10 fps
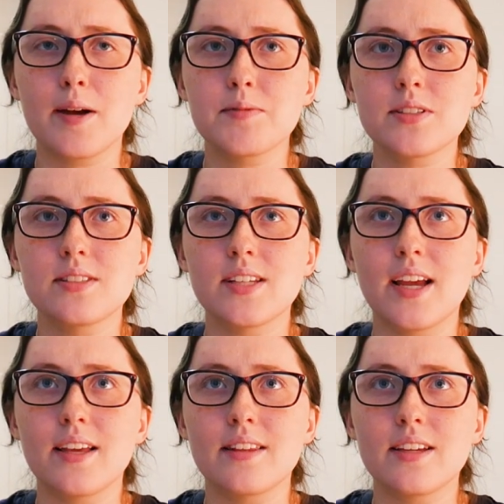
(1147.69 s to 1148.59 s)
I'm just
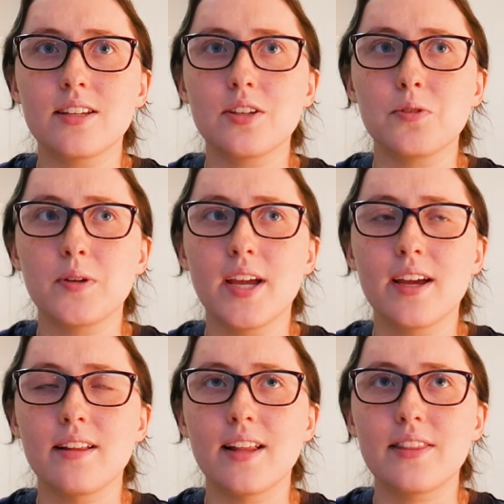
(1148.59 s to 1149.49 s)
saying that you
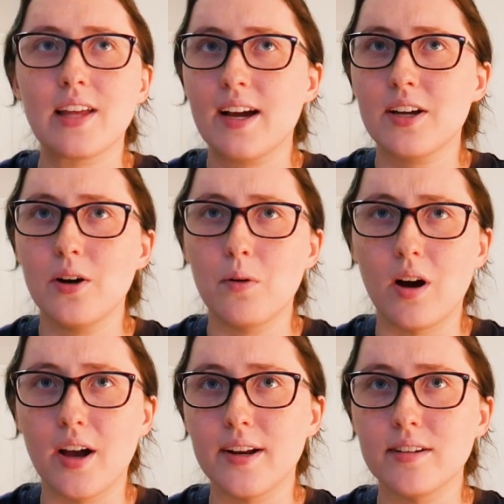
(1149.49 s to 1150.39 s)
can't let that go
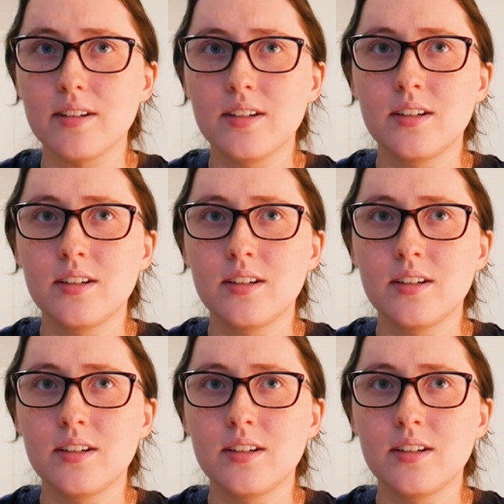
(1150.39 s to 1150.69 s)
on